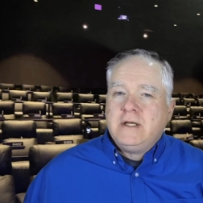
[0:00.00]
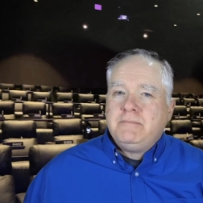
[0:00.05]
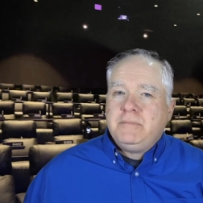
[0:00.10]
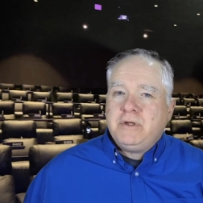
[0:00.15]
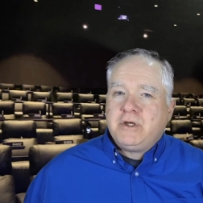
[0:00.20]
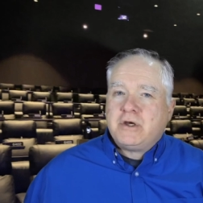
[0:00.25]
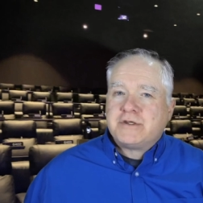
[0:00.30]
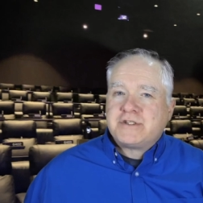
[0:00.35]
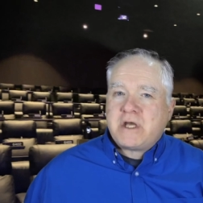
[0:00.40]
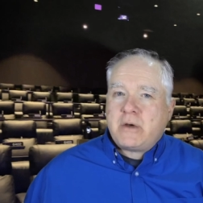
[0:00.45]

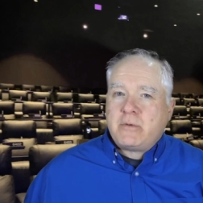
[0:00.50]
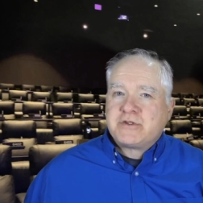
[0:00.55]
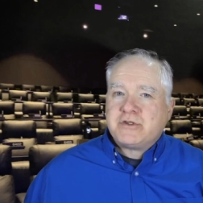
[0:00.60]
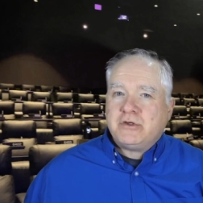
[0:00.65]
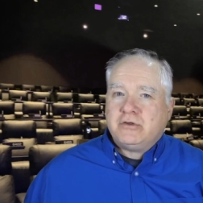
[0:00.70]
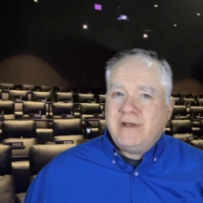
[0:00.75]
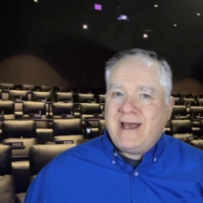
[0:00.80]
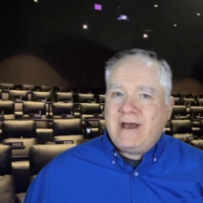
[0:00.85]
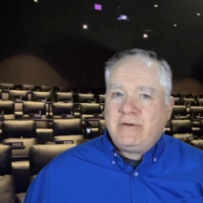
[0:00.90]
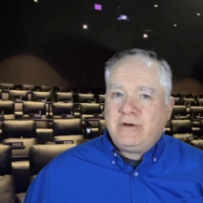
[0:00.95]
because I was
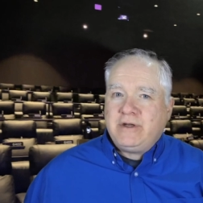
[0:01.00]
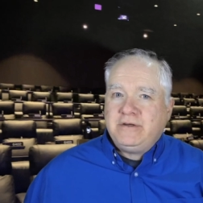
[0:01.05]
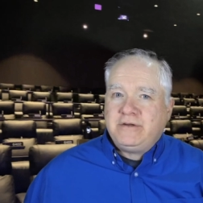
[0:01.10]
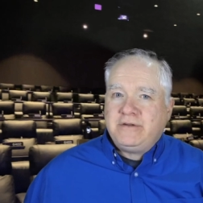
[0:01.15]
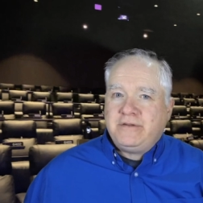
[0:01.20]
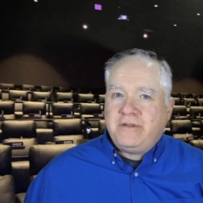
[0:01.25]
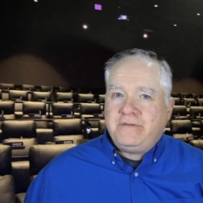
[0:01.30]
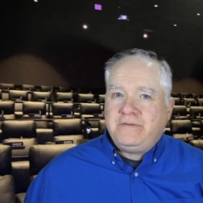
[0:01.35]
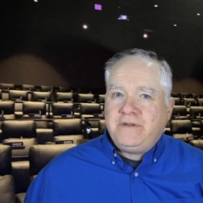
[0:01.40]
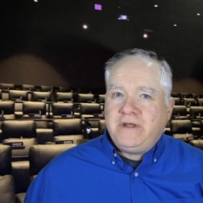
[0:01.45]
allowed
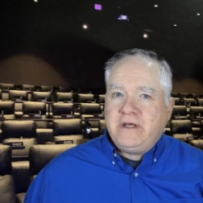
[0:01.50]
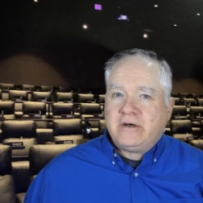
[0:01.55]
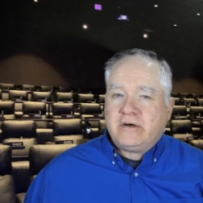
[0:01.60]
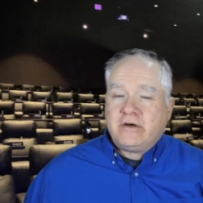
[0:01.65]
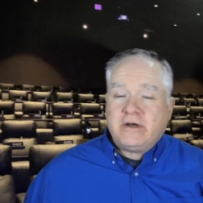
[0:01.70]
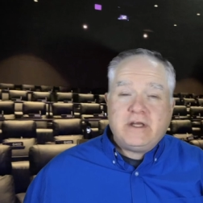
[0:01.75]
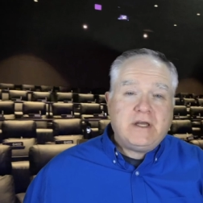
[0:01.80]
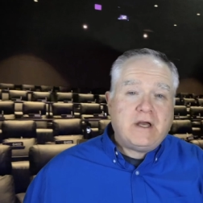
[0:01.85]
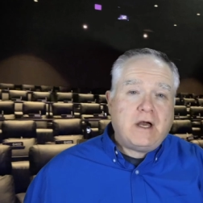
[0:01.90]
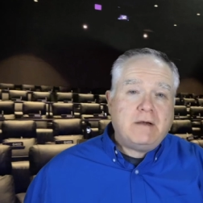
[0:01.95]
into the
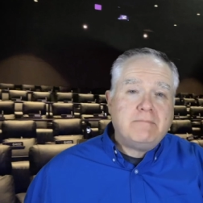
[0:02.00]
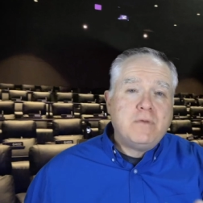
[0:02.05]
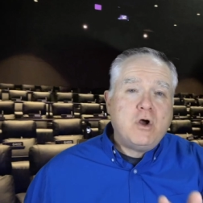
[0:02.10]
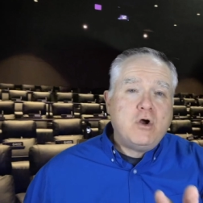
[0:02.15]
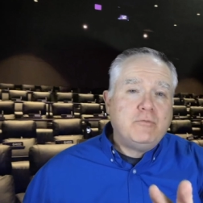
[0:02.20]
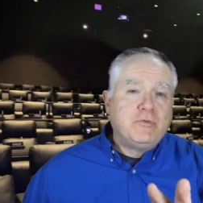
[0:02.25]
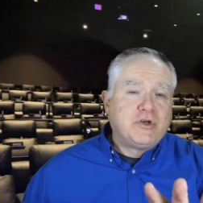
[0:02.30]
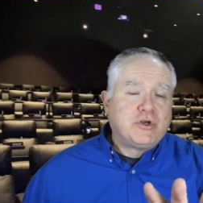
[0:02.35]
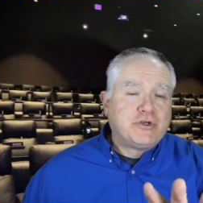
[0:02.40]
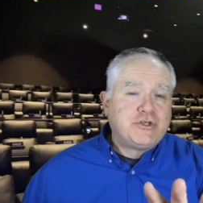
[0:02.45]
theater a
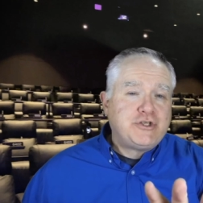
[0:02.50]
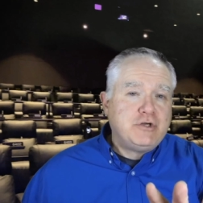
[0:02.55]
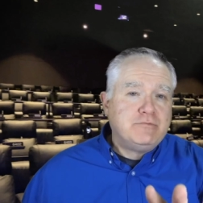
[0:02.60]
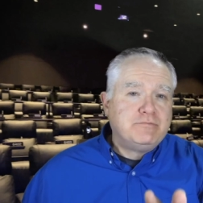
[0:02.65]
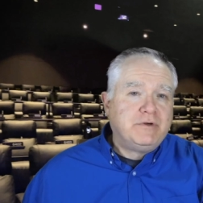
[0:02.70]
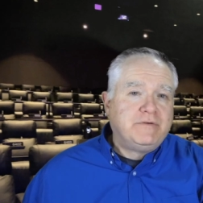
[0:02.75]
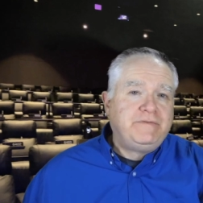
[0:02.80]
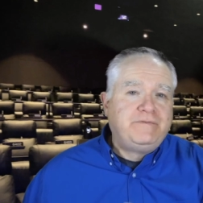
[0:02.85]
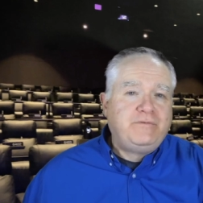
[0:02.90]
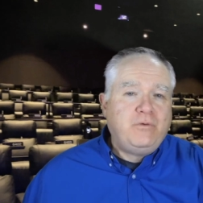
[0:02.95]
moment or two
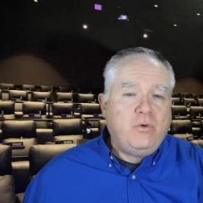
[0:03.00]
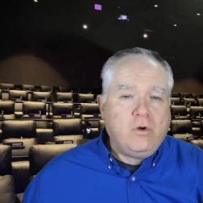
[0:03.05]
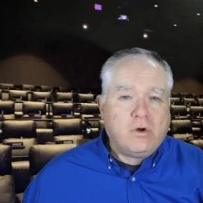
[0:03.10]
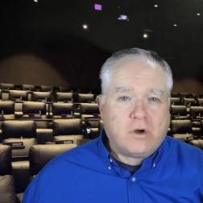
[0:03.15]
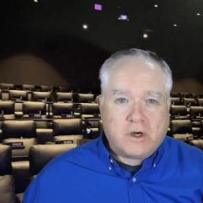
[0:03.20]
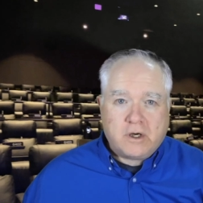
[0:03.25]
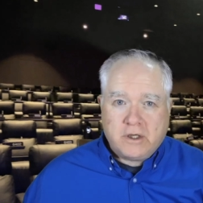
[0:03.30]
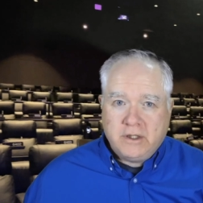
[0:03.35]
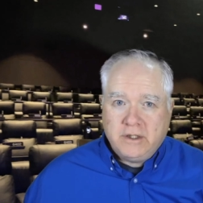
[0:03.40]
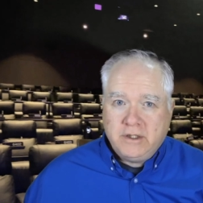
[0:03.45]

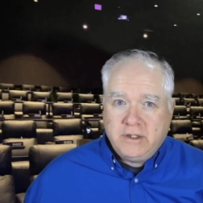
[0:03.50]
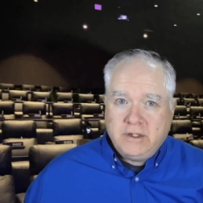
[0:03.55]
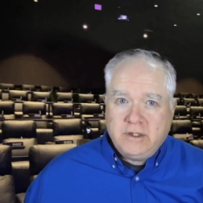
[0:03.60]
before